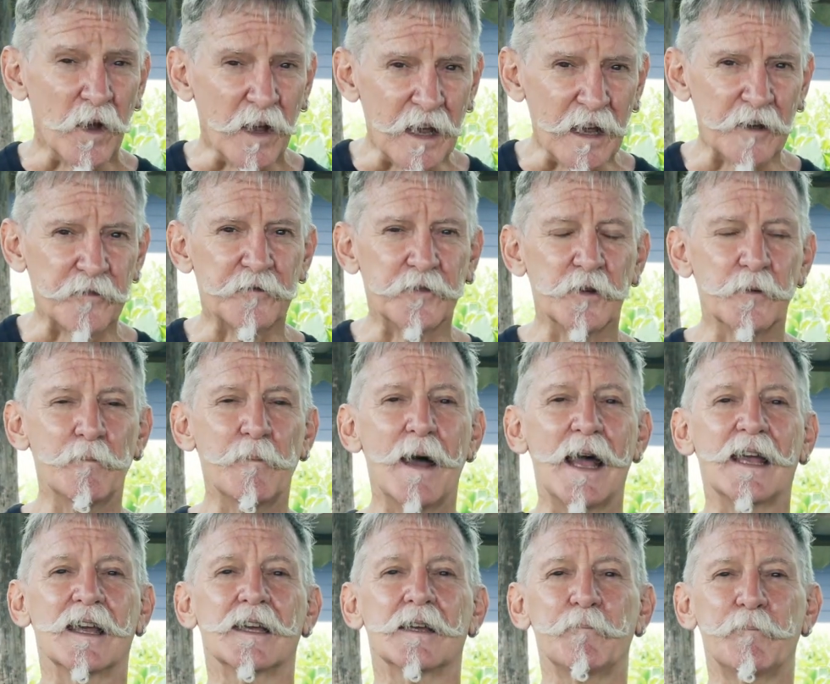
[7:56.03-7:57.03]
If you
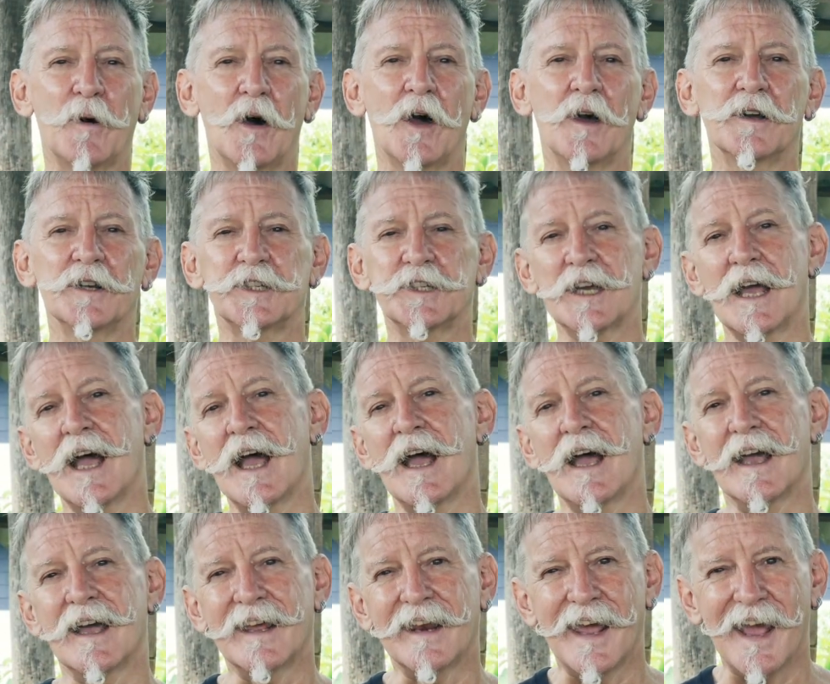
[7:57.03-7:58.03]
make
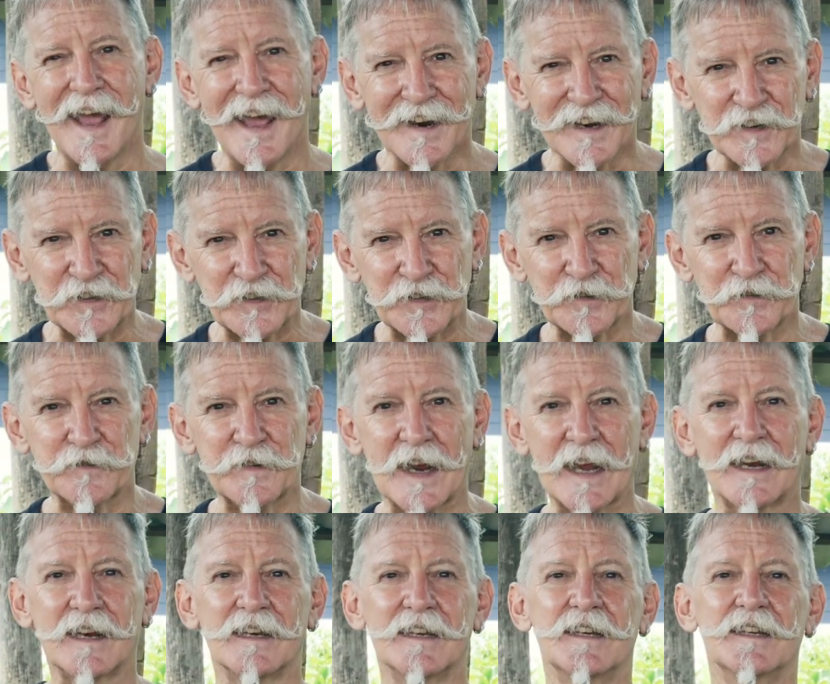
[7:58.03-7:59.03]
biochar and add it
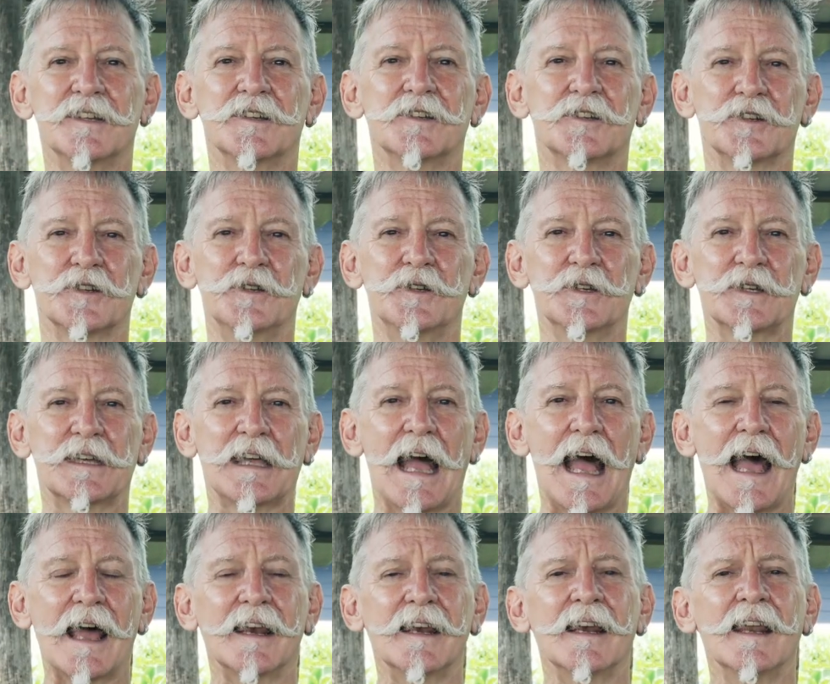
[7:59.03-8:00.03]
directly to your
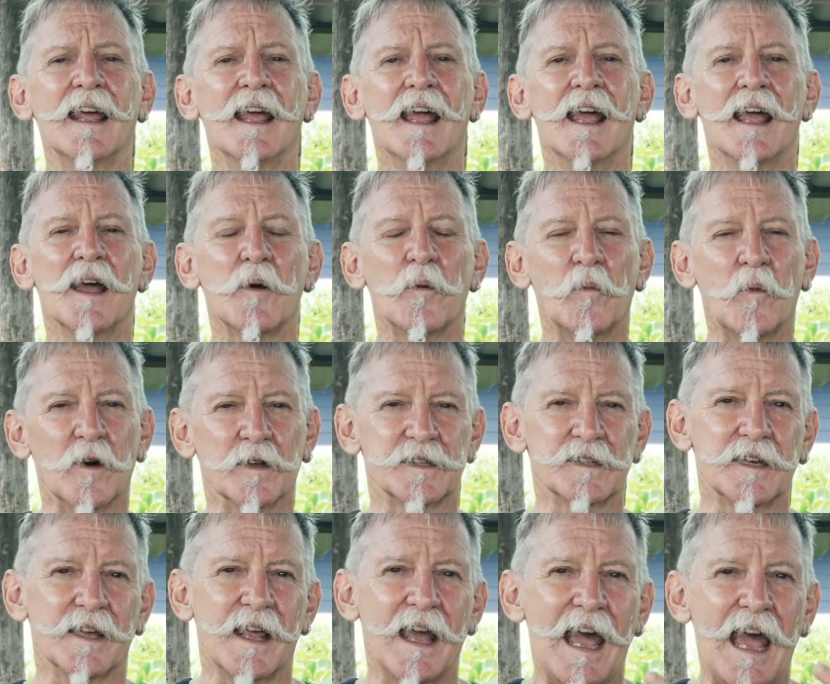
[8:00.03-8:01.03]
garden,
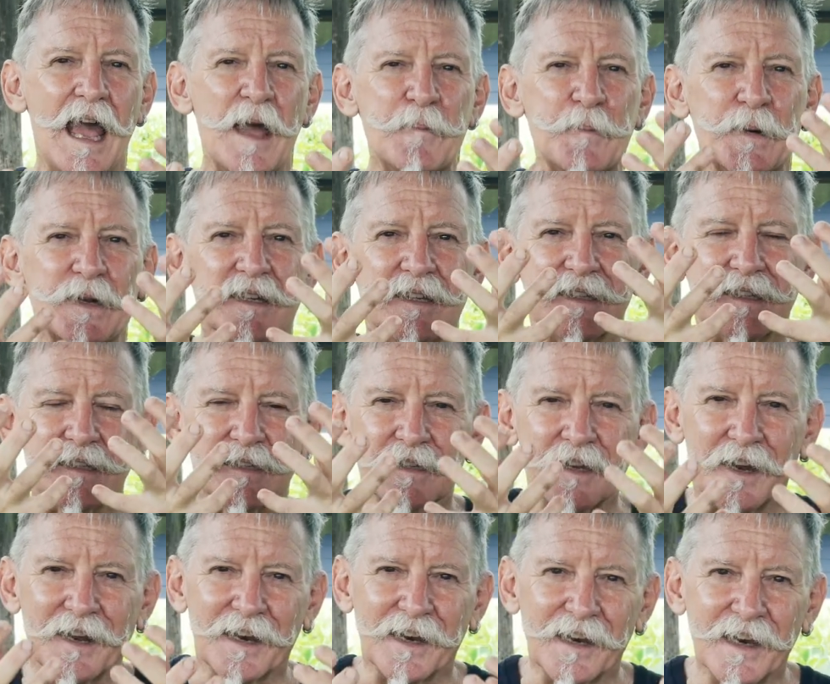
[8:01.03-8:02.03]
what's going to happen is it's
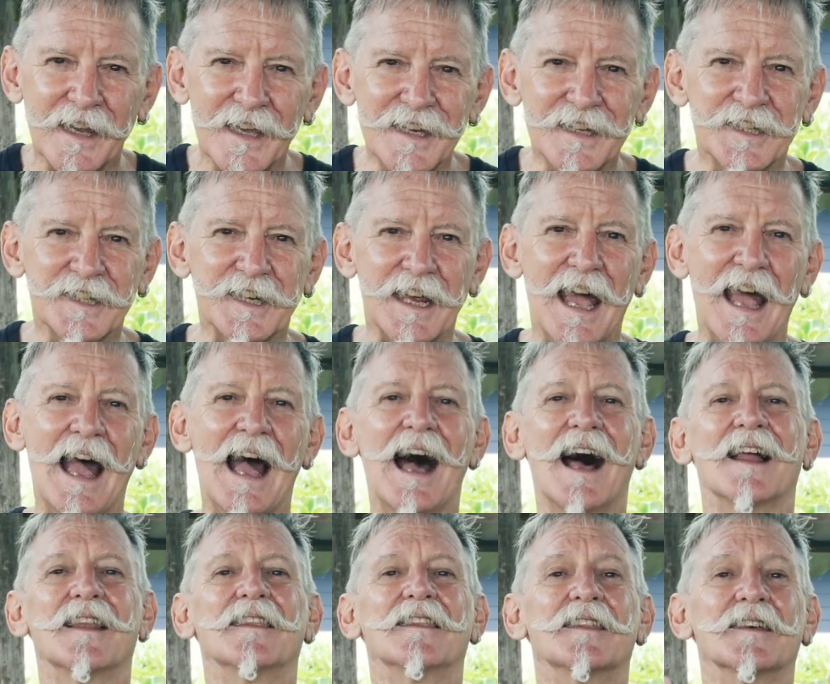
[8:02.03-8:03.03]
going to leach
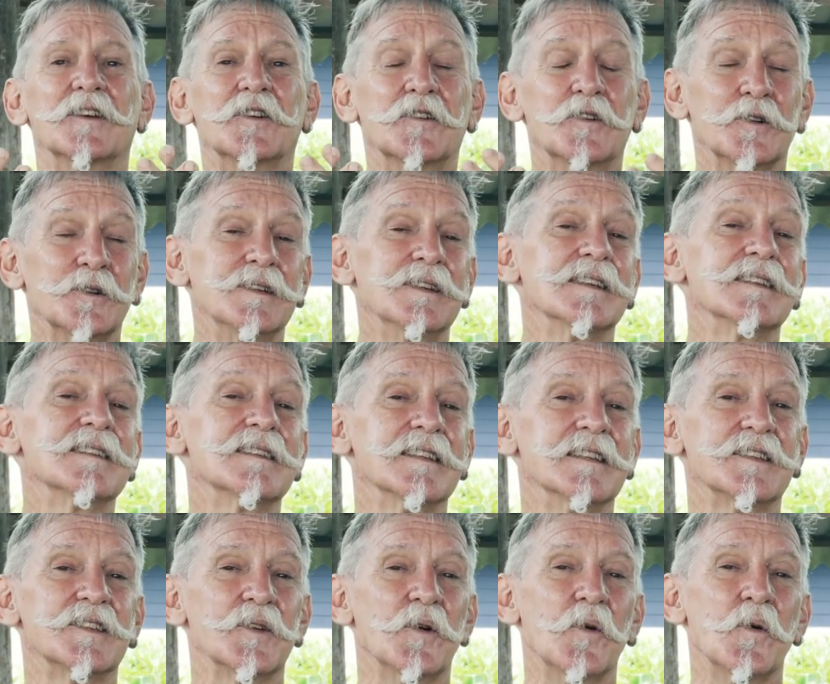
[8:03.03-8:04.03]
out the goodness
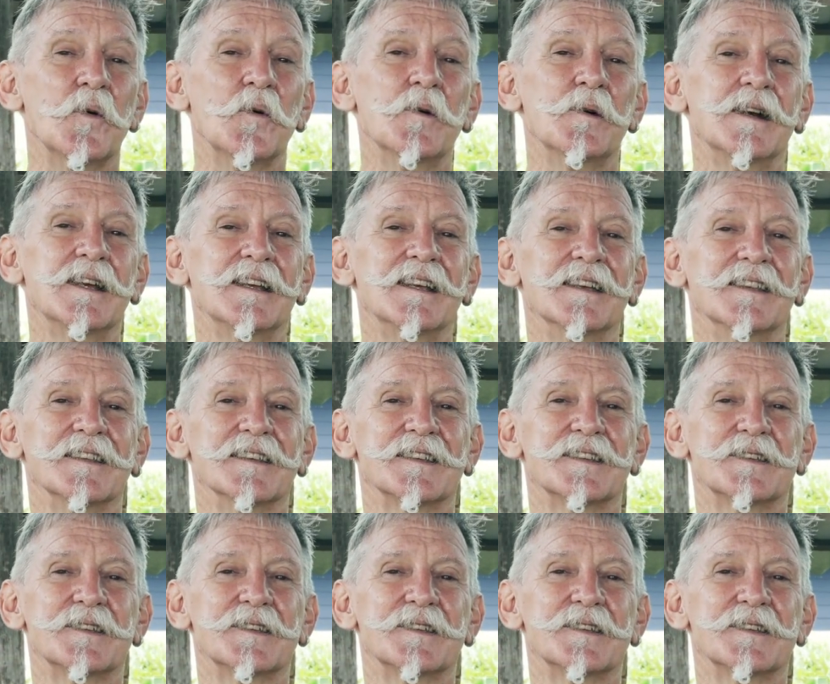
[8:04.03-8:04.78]
that's already in the